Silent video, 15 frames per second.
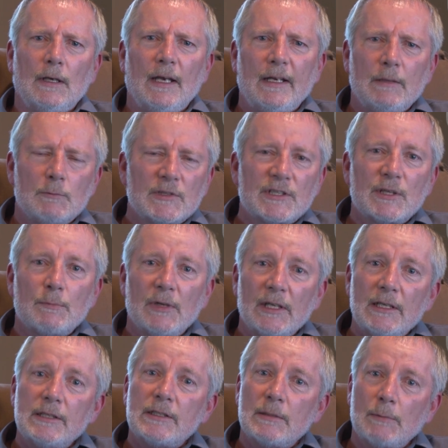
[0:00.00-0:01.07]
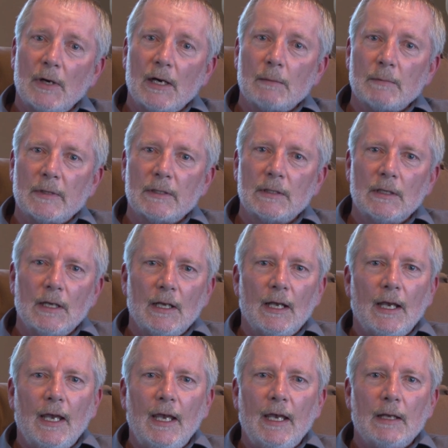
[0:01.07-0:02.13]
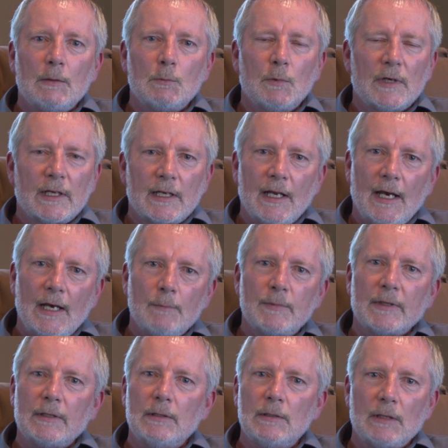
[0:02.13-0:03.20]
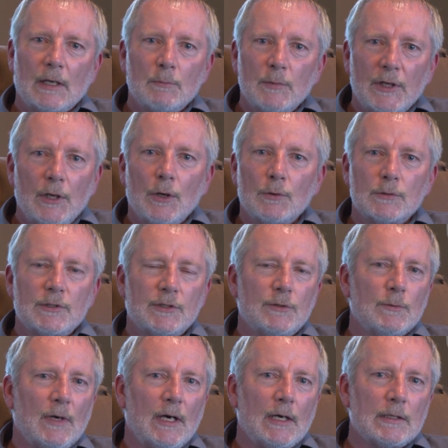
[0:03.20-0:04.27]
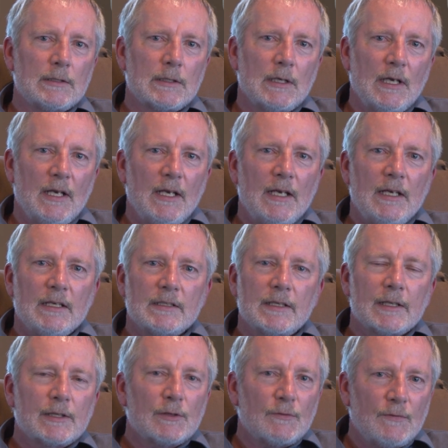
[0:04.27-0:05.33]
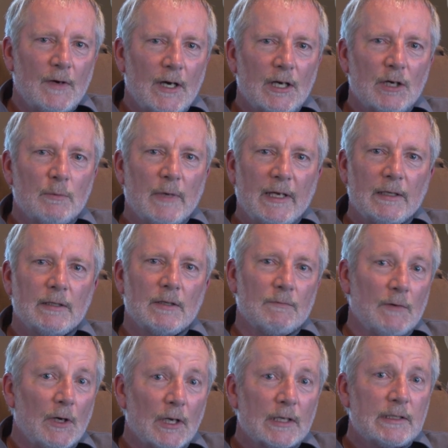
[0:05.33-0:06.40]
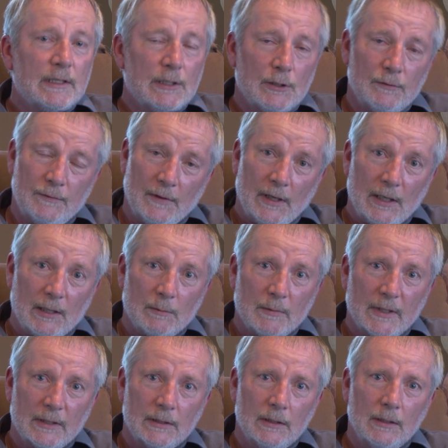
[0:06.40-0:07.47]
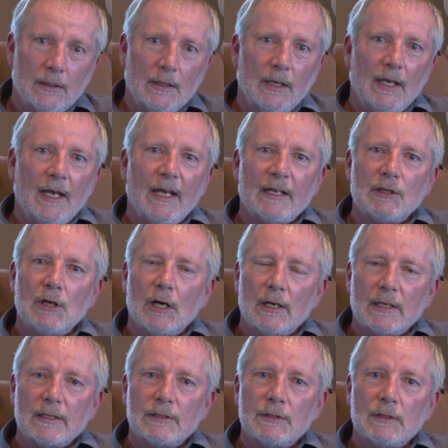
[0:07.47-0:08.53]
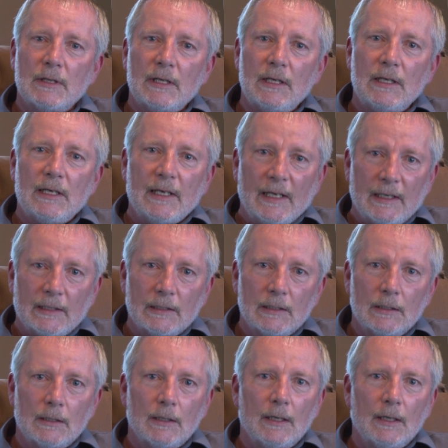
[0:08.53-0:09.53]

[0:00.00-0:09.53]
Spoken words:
And it was the police department. And what had happened, unbeknownst to us, is that the firemen, the volunteer firemen, had gone into the inn,